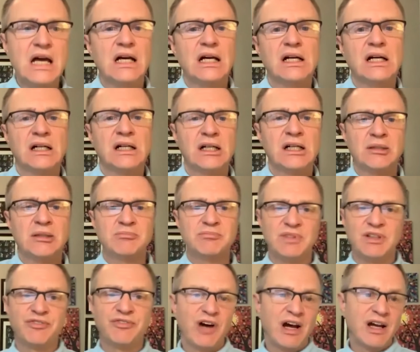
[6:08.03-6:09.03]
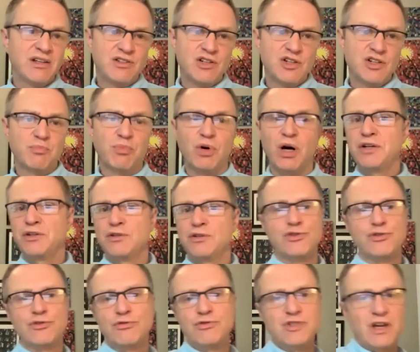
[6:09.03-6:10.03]
If I just bought your
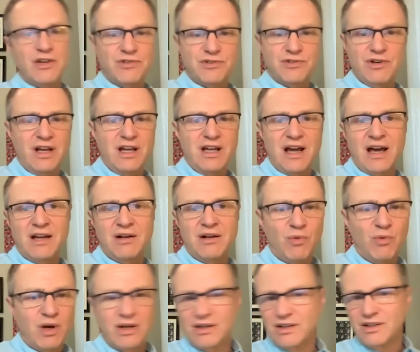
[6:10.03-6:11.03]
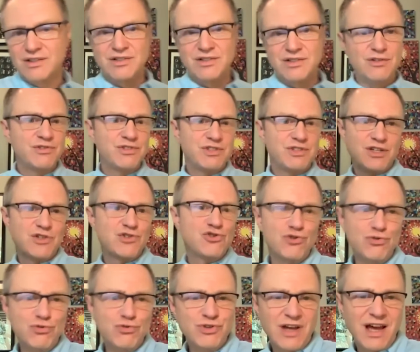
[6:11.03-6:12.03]
shoes yesterday, I don't want to continue seeing
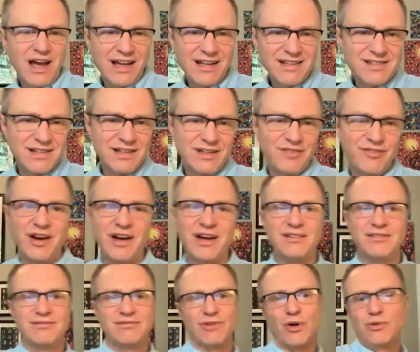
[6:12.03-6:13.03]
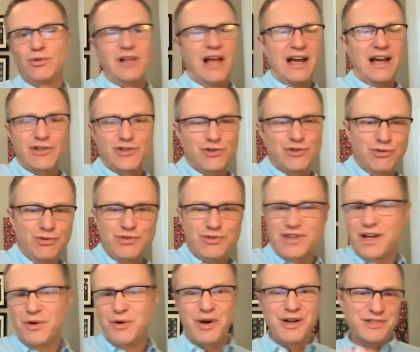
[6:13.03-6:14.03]
shoes ads. And if I don't like shoes,
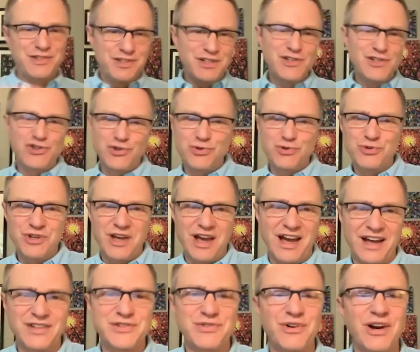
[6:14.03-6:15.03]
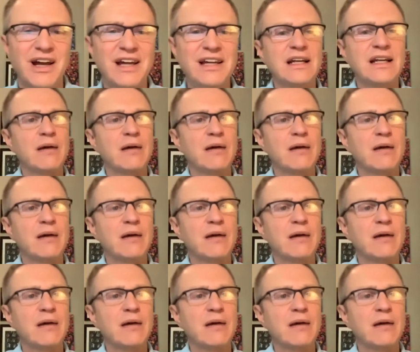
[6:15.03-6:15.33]
I don't want to see shoes ads, right?